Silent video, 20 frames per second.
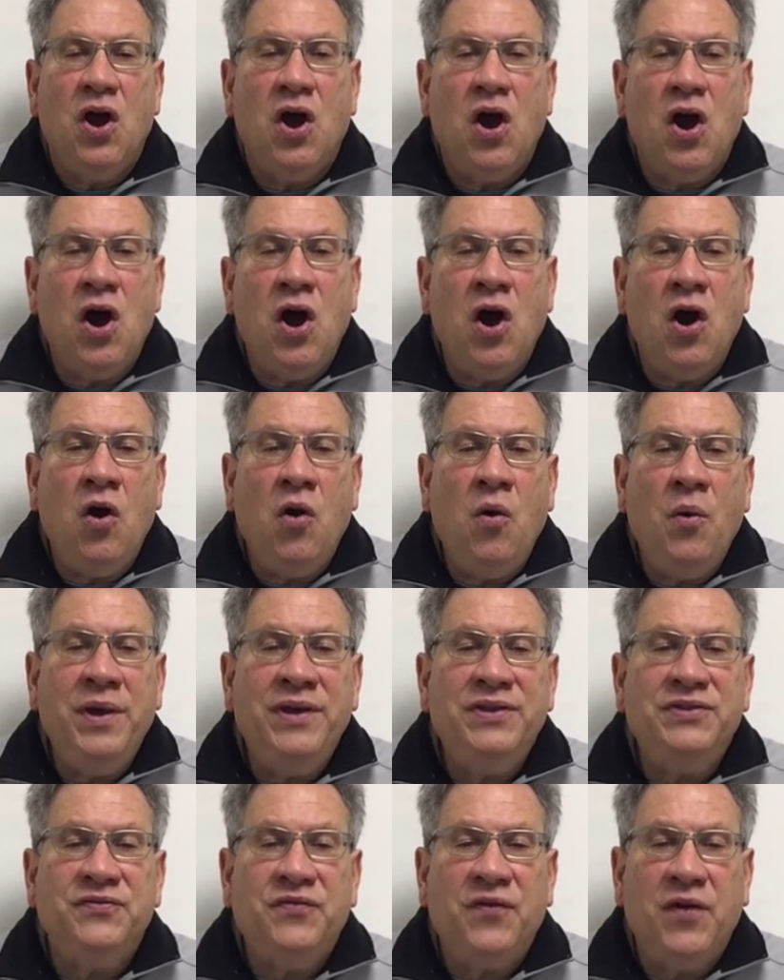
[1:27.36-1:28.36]

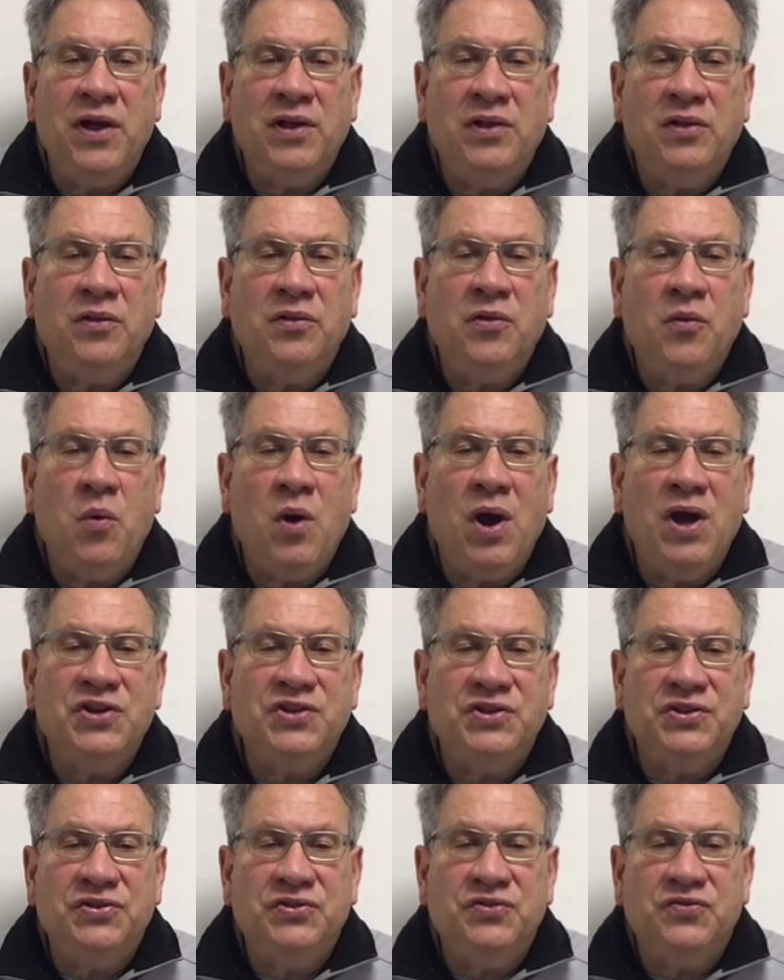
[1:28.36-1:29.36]
Always follow the
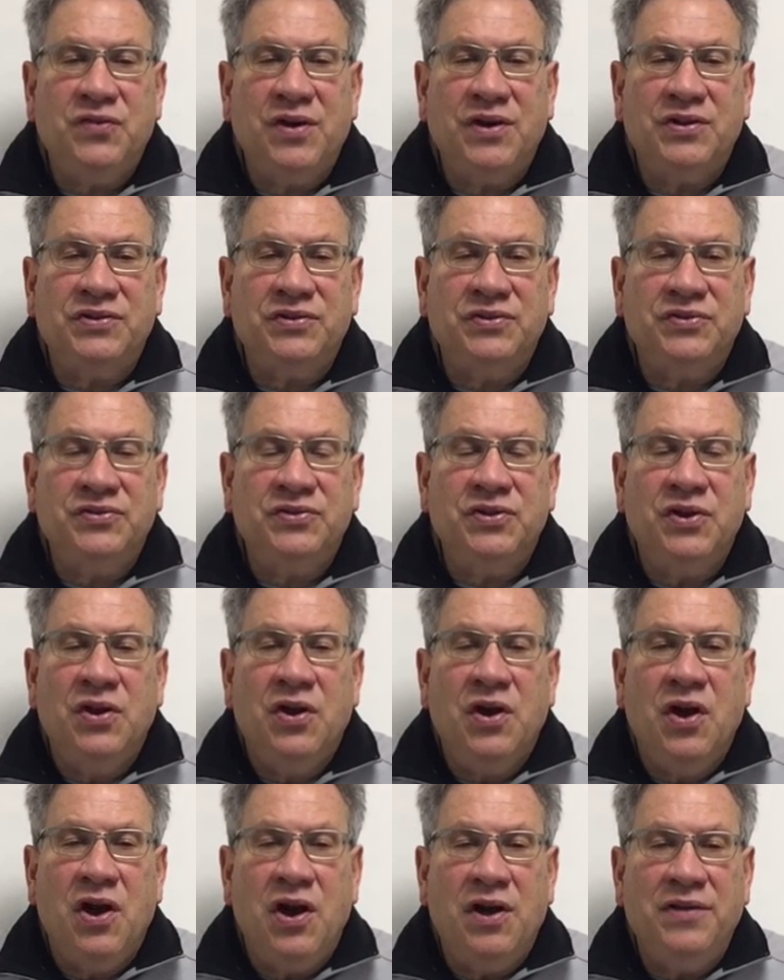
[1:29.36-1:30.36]
washing instructions
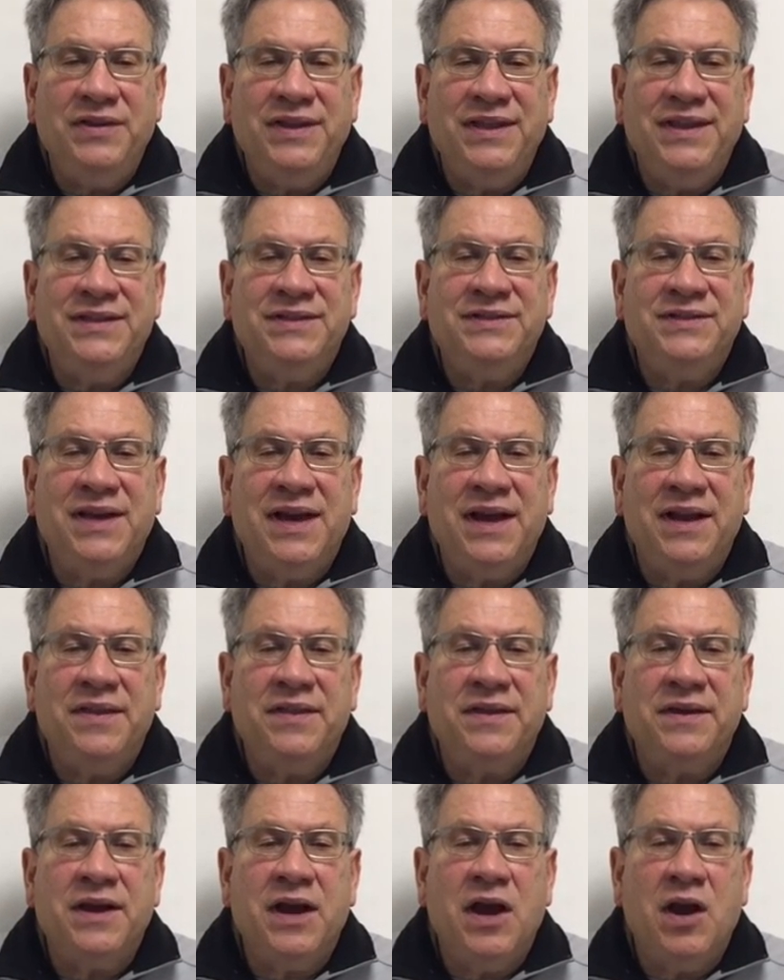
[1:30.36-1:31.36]
on the inside of
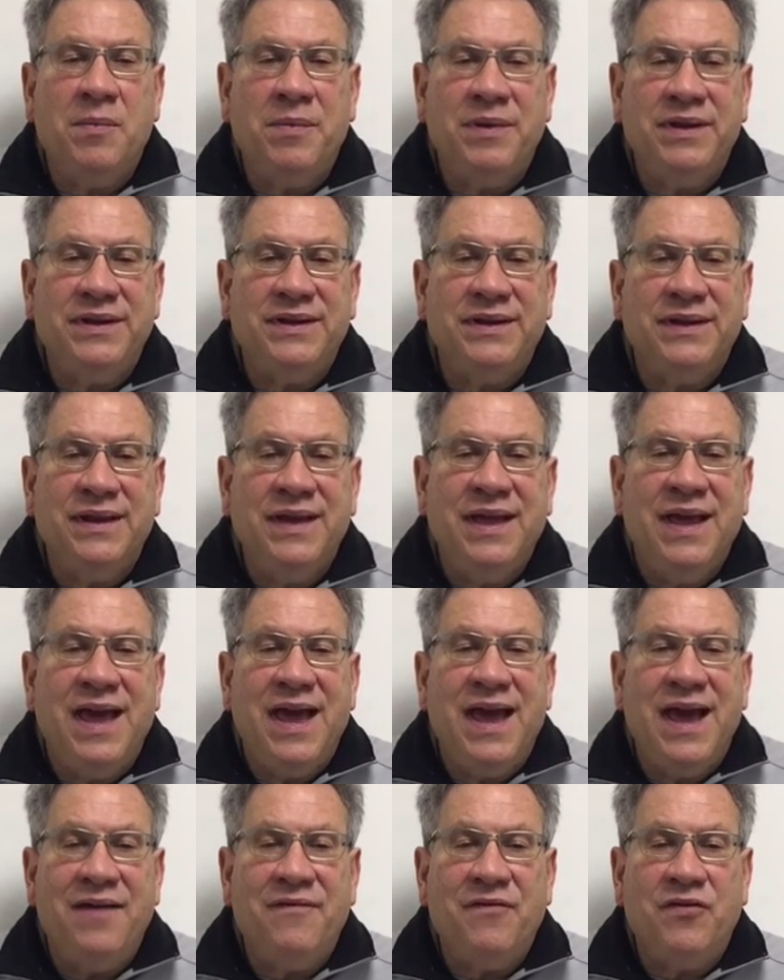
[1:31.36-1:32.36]
the garment.
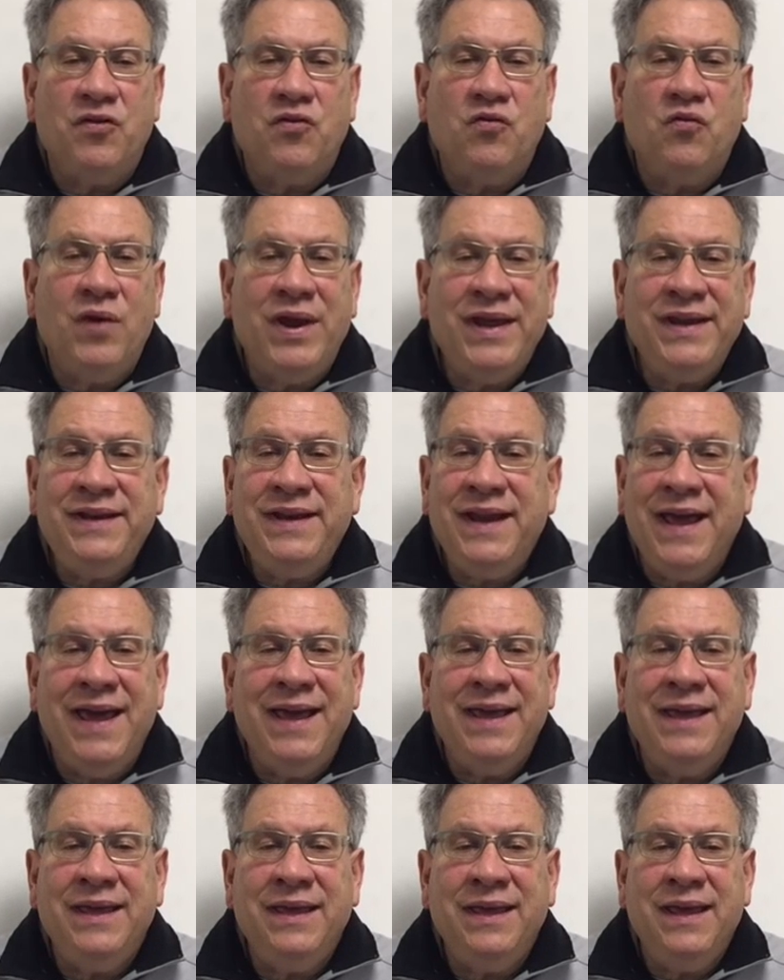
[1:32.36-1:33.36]
Have a great
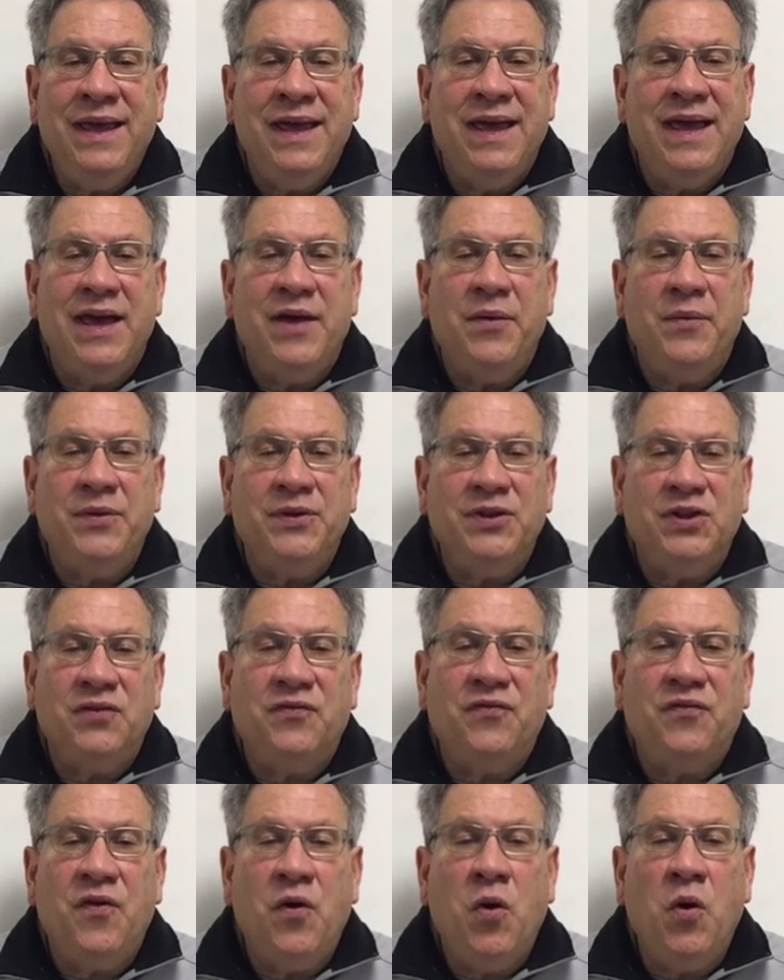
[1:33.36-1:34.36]
day and we look
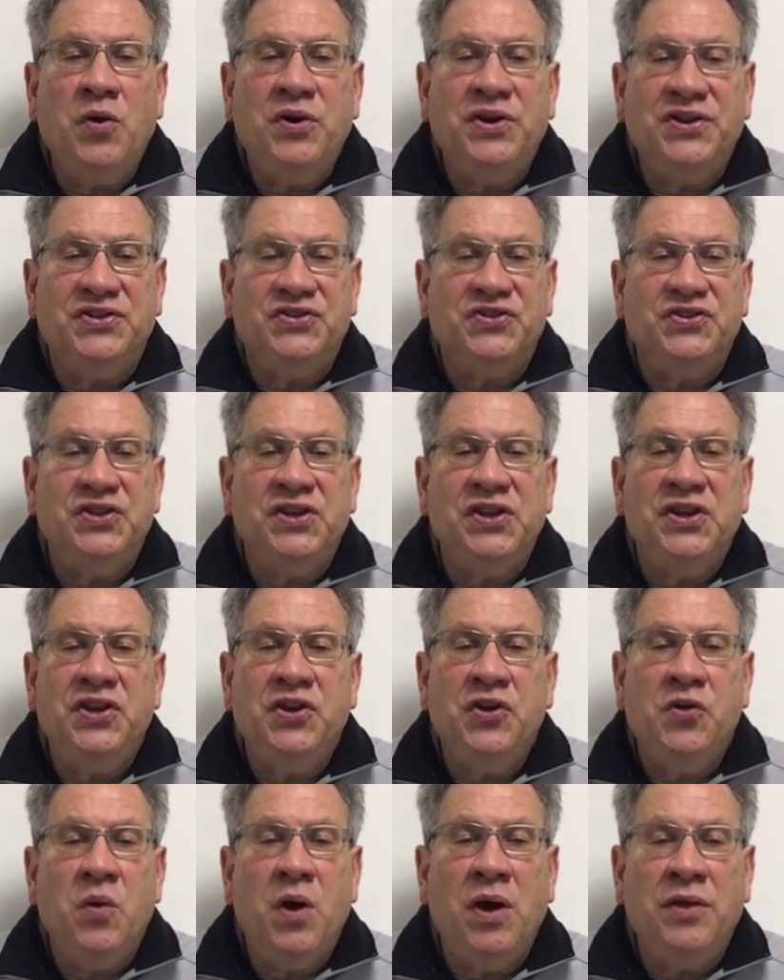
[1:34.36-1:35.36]
forward to seeing
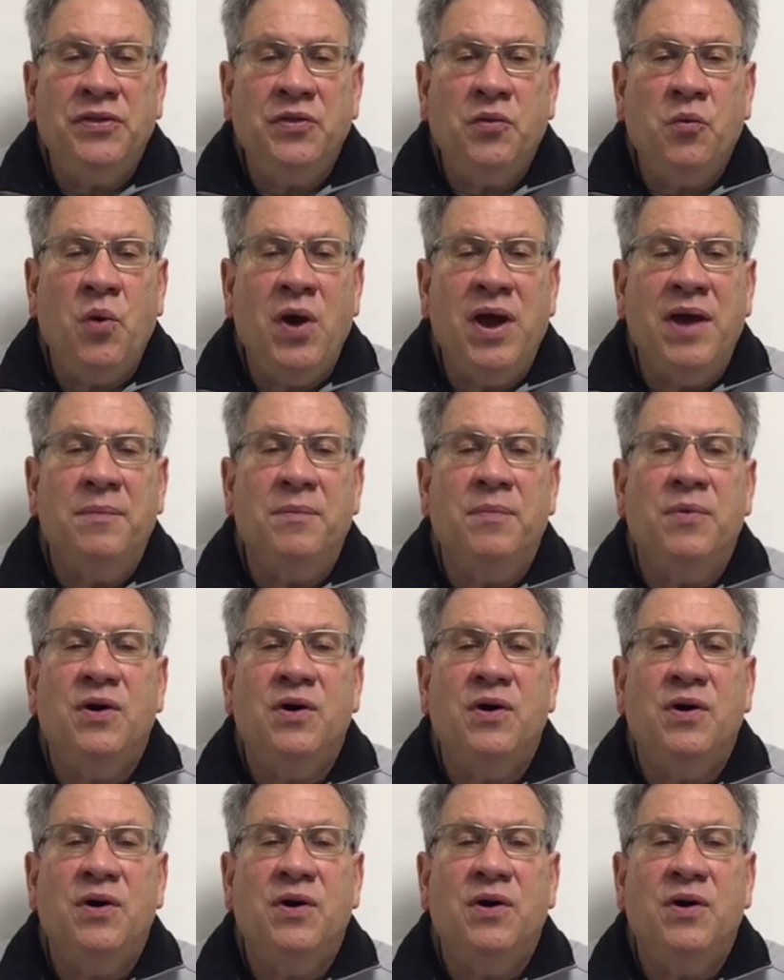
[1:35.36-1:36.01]
you on the web.